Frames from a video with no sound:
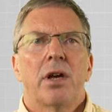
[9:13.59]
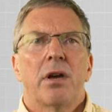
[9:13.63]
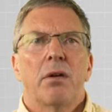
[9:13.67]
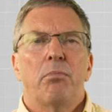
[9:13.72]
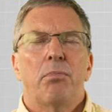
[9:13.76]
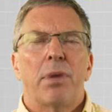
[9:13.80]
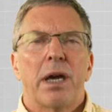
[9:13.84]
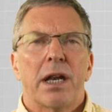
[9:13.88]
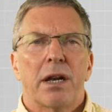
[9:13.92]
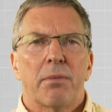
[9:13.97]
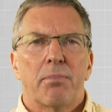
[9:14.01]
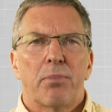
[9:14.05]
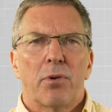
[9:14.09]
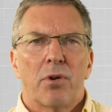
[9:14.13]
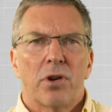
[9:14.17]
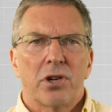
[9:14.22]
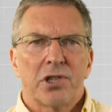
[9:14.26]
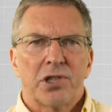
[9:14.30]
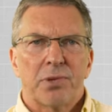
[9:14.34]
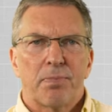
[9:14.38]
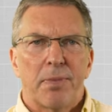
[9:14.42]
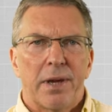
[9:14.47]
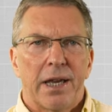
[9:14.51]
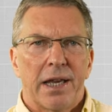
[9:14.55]
better
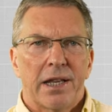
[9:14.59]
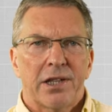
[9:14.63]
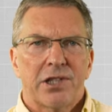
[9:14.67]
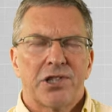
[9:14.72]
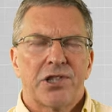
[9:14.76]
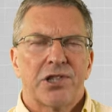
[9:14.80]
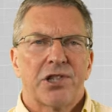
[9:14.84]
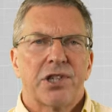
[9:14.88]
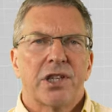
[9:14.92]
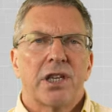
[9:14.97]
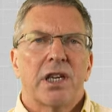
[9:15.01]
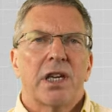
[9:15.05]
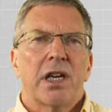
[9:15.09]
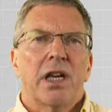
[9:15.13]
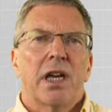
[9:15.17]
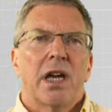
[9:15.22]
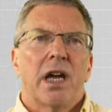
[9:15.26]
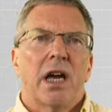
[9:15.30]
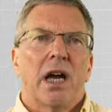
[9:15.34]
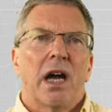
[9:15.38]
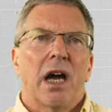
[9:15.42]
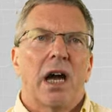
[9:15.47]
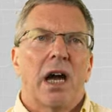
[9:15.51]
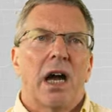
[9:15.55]
prospects
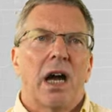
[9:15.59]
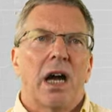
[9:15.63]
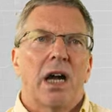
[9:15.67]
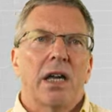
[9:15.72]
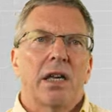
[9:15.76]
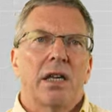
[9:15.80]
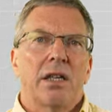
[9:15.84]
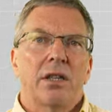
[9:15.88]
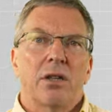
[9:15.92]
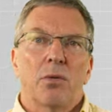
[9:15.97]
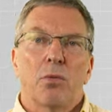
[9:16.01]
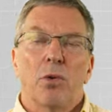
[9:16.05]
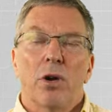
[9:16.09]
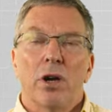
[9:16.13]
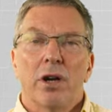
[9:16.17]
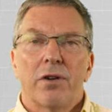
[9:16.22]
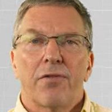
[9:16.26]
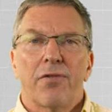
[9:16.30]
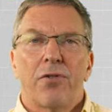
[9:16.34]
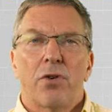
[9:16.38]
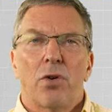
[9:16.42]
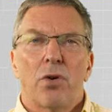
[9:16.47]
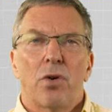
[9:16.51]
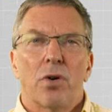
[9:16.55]
in the
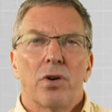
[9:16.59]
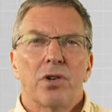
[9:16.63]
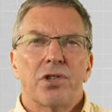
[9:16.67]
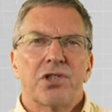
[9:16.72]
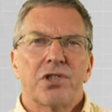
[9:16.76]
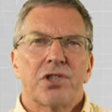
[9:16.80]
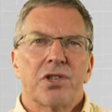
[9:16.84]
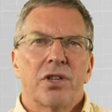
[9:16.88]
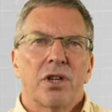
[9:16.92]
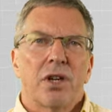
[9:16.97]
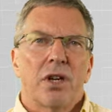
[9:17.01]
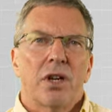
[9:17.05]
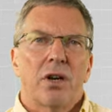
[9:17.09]
workforce,